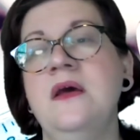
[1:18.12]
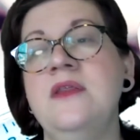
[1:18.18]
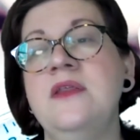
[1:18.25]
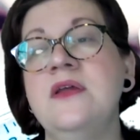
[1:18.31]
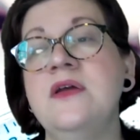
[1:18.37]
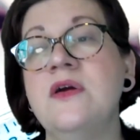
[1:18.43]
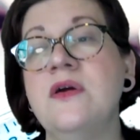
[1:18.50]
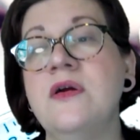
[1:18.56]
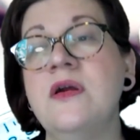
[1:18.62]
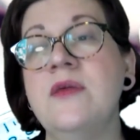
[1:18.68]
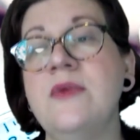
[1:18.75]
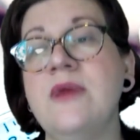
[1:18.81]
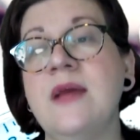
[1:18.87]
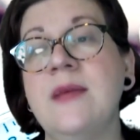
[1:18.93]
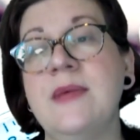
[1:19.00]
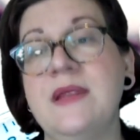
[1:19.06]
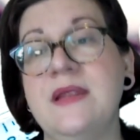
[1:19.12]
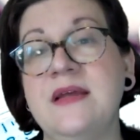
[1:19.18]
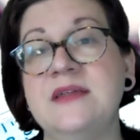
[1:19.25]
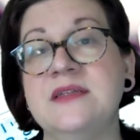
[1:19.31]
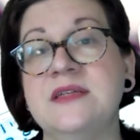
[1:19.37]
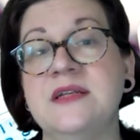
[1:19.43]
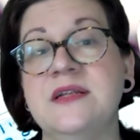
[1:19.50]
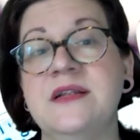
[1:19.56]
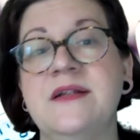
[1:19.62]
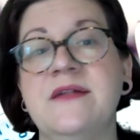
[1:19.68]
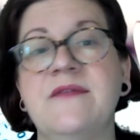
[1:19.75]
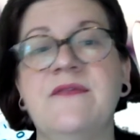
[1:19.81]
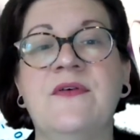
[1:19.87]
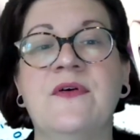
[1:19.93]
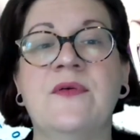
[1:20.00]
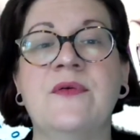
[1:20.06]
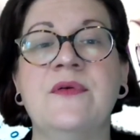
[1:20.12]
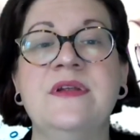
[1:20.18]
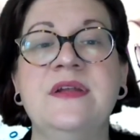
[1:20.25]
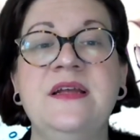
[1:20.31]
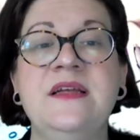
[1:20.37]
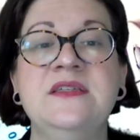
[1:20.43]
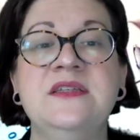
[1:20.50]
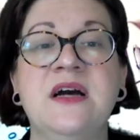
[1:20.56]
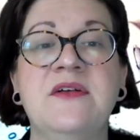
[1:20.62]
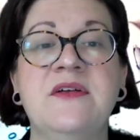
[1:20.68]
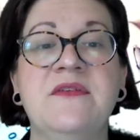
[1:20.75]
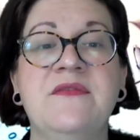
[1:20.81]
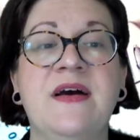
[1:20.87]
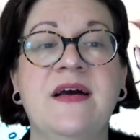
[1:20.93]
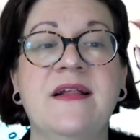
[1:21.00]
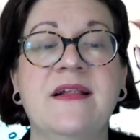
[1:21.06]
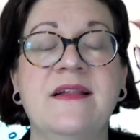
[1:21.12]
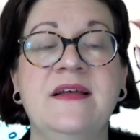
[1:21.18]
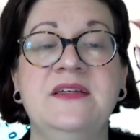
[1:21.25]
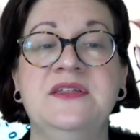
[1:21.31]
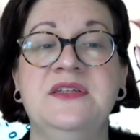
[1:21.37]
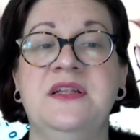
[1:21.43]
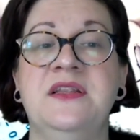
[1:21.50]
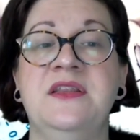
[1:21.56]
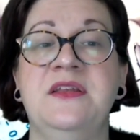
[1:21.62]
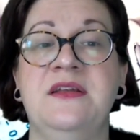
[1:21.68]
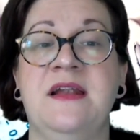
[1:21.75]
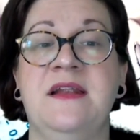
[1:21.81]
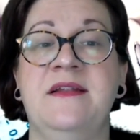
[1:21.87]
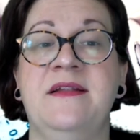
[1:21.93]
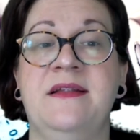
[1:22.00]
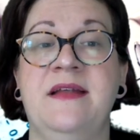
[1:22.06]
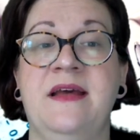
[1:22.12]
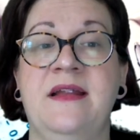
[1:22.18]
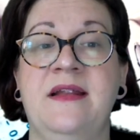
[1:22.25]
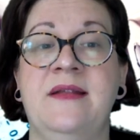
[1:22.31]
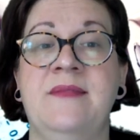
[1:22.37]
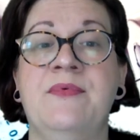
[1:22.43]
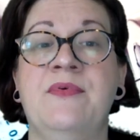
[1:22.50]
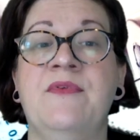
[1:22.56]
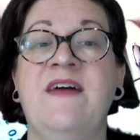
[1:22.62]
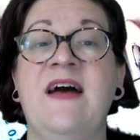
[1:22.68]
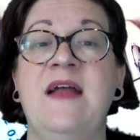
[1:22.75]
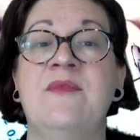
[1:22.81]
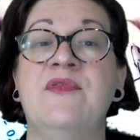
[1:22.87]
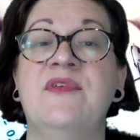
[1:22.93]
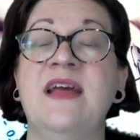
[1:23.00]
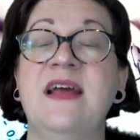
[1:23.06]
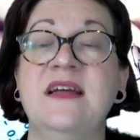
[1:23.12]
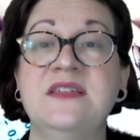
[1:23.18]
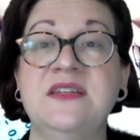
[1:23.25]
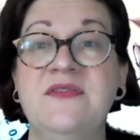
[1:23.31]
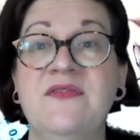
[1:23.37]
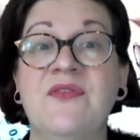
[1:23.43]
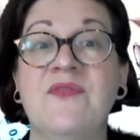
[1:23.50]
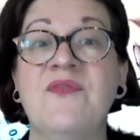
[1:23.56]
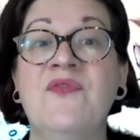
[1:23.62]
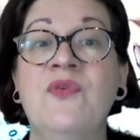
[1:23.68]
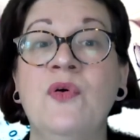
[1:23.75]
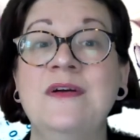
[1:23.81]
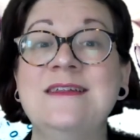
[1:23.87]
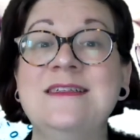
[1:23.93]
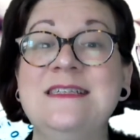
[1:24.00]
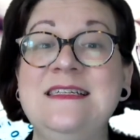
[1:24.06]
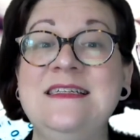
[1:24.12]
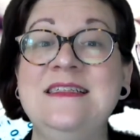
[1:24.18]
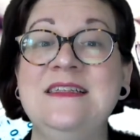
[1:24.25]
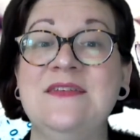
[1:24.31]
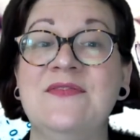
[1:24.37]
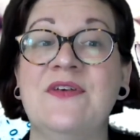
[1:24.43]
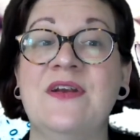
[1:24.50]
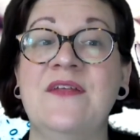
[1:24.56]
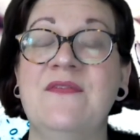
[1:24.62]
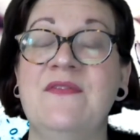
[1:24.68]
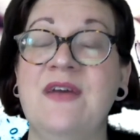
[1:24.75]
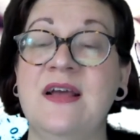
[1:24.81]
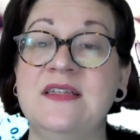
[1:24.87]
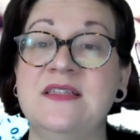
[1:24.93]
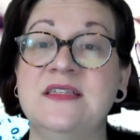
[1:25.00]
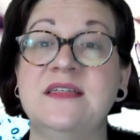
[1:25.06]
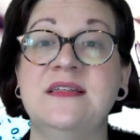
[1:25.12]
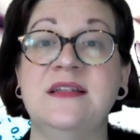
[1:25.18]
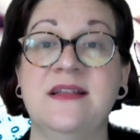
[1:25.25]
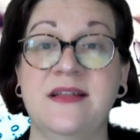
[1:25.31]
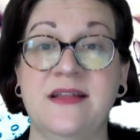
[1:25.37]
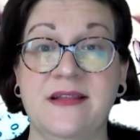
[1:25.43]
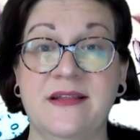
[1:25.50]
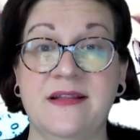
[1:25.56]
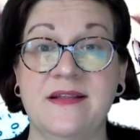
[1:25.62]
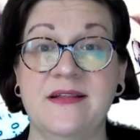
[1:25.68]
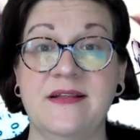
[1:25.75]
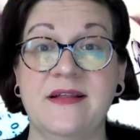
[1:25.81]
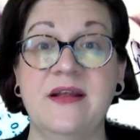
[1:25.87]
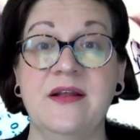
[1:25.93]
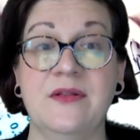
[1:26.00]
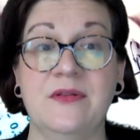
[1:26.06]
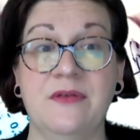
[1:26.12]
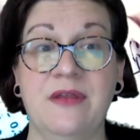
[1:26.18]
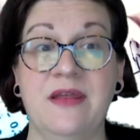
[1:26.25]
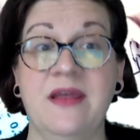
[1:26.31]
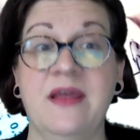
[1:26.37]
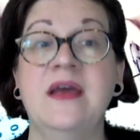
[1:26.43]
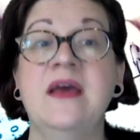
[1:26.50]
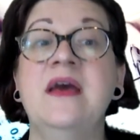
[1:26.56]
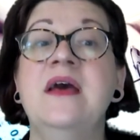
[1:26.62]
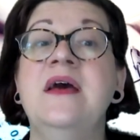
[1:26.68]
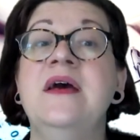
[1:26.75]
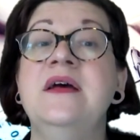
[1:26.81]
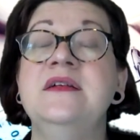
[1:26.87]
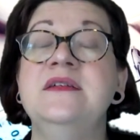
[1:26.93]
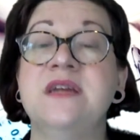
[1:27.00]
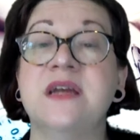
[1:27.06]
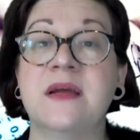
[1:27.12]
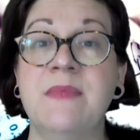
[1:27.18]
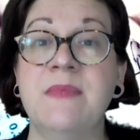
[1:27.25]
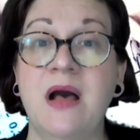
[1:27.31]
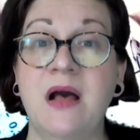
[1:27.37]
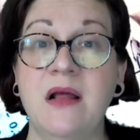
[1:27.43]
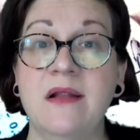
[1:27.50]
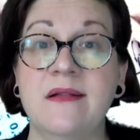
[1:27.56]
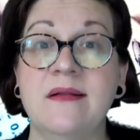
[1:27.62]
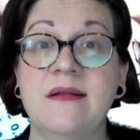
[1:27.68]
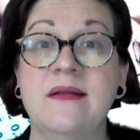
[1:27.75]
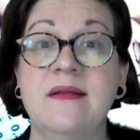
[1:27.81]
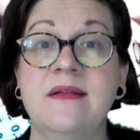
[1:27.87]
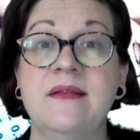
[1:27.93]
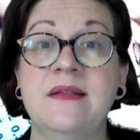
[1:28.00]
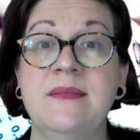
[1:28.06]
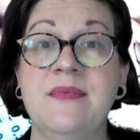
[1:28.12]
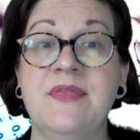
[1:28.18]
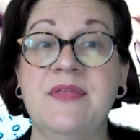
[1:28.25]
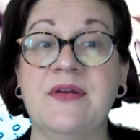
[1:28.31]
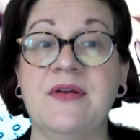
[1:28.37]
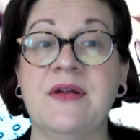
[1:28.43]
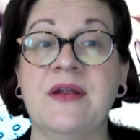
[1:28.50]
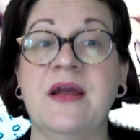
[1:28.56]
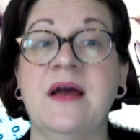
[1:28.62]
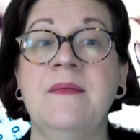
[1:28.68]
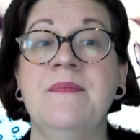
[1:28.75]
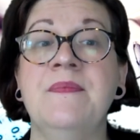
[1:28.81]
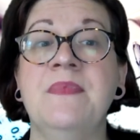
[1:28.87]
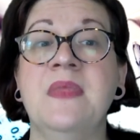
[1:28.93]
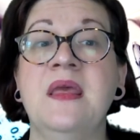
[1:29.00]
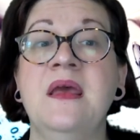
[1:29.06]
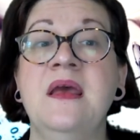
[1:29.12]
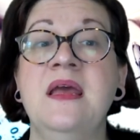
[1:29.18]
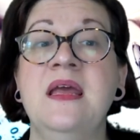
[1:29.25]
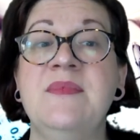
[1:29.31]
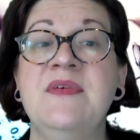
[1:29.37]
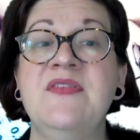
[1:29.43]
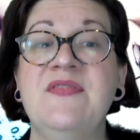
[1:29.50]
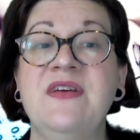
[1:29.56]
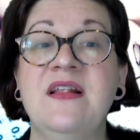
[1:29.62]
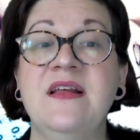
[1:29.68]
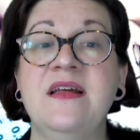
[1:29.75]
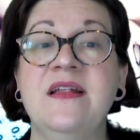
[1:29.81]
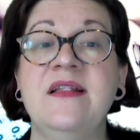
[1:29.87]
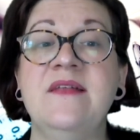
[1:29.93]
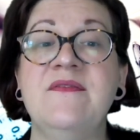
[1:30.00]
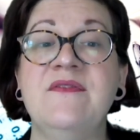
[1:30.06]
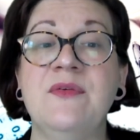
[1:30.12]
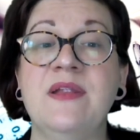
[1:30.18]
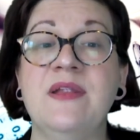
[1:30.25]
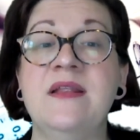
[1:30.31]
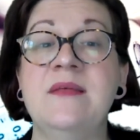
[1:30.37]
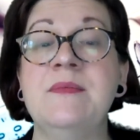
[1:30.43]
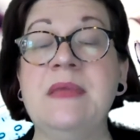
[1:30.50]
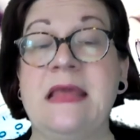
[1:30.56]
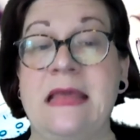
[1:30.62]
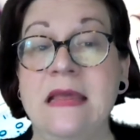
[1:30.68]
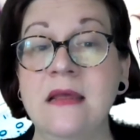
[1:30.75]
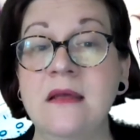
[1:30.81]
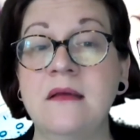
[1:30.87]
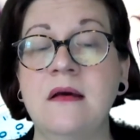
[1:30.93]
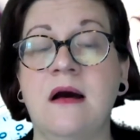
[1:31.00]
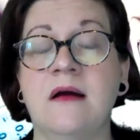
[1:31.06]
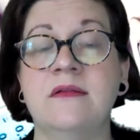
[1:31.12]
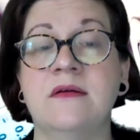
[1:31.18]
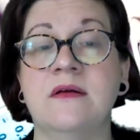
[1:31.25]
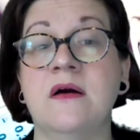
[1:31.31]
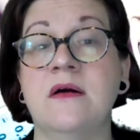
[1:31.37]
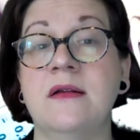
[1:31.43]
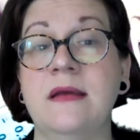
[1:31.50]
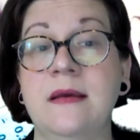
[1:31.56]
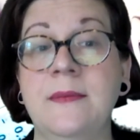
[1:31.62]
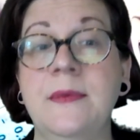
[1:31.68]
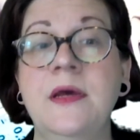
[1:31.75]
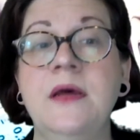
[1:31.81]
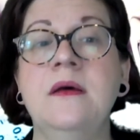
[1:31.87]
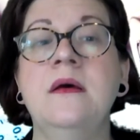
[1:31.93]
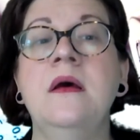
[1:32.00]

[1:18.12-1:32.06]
The current recommendations for routine childhood vaccination in the United States provide protection from 14 different infectious diseases, including chickenpox, diphtheria, Haemophilus influenza B, also called Hib,